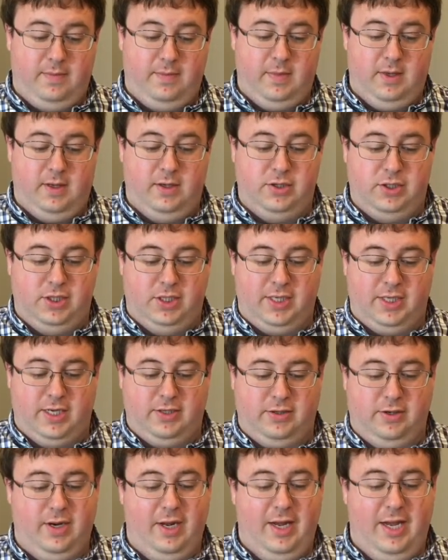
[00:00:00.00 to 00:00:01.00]
Jesus
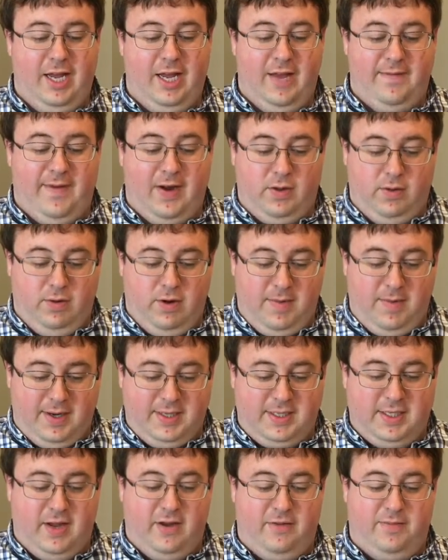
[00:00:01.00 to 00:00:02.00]
answered, If I glory
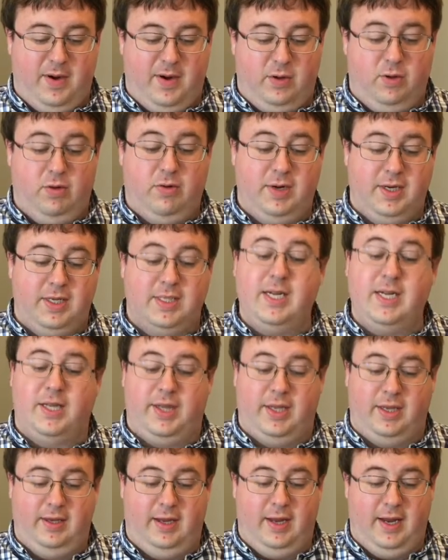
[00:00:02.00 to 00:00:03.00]
myself, my glory is
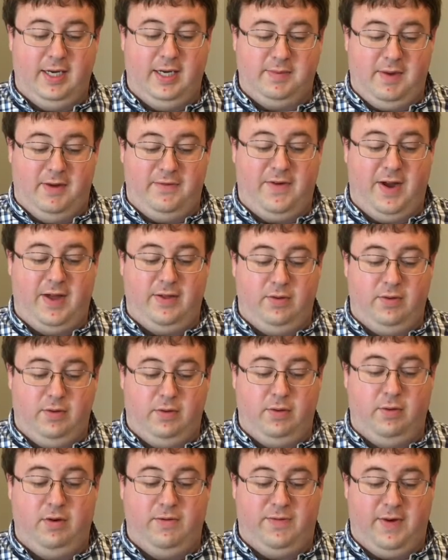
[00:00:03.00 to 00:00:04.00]
nothing. It is my Father who
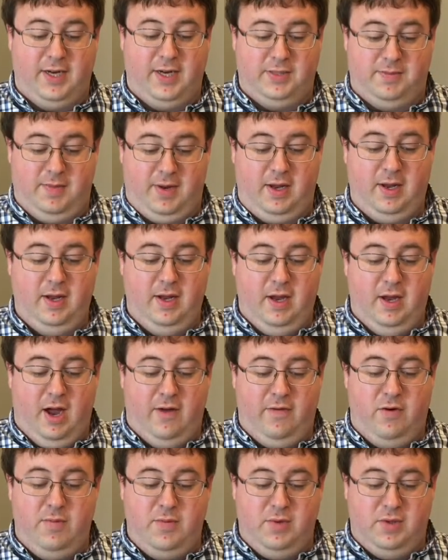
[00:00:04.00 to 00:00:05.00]
glorifies me, of
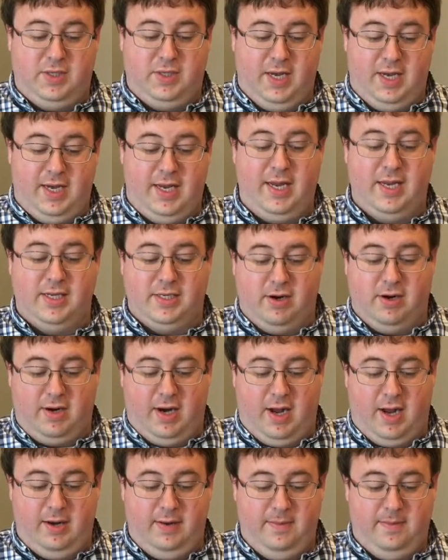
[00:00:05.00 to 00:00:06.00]
whom you say, He is our
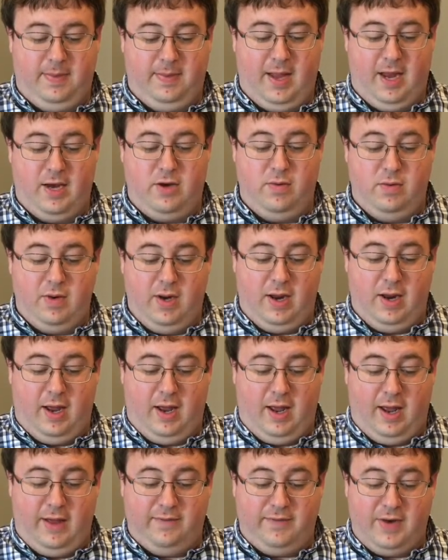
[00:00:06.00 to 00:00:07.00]
God and you
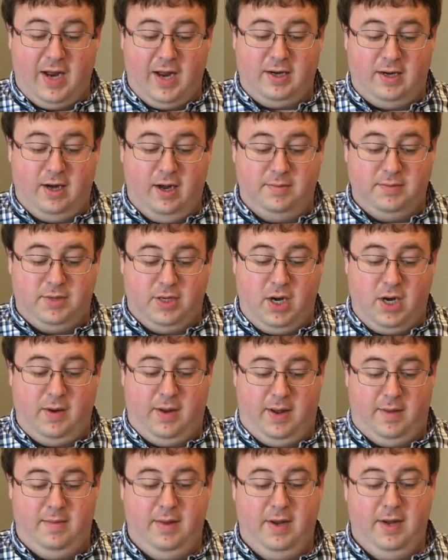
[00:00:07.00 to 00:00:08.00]
have not come to know
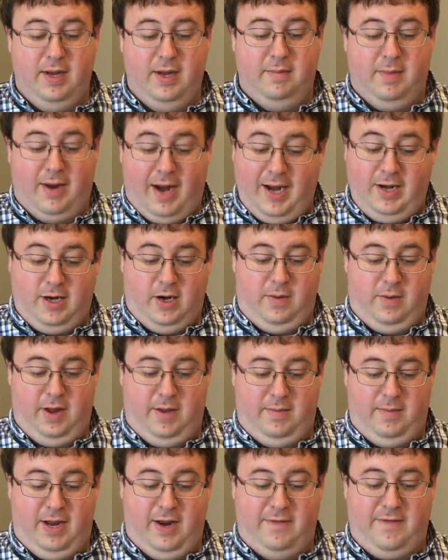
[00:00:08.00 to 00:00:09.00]
him, but I know
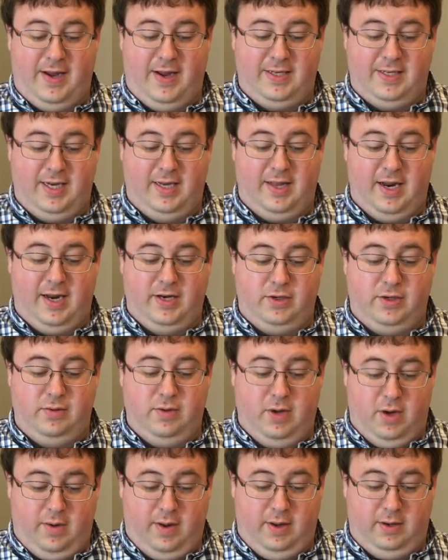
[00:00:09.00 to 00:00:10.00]
him. And if I say that I do
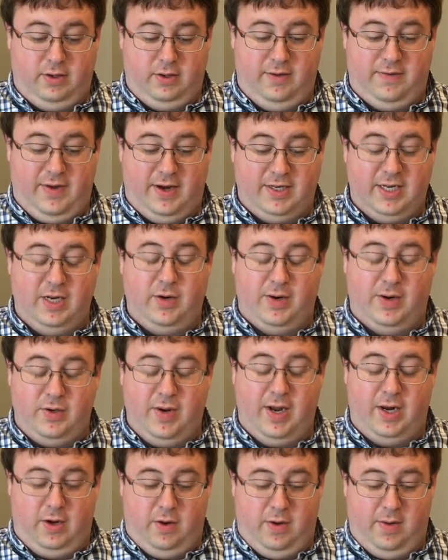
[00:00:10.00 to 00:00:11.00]
know, if I say I do
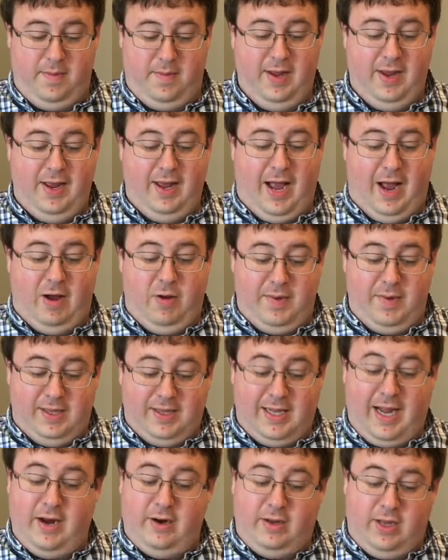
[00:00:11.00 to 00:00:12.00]
not know him, I will be a
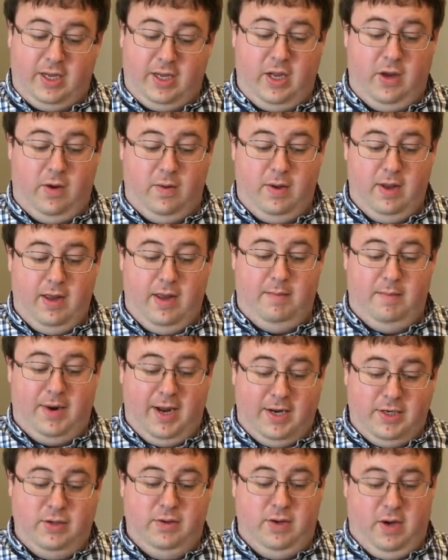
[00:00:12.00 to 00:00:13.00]
liar like you. But I
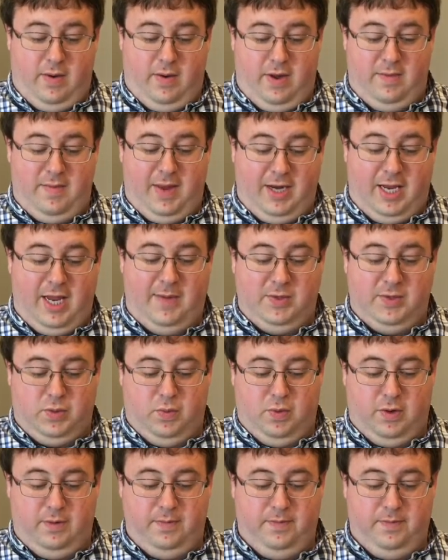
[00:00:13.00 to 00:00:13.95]
do know him and keep his word.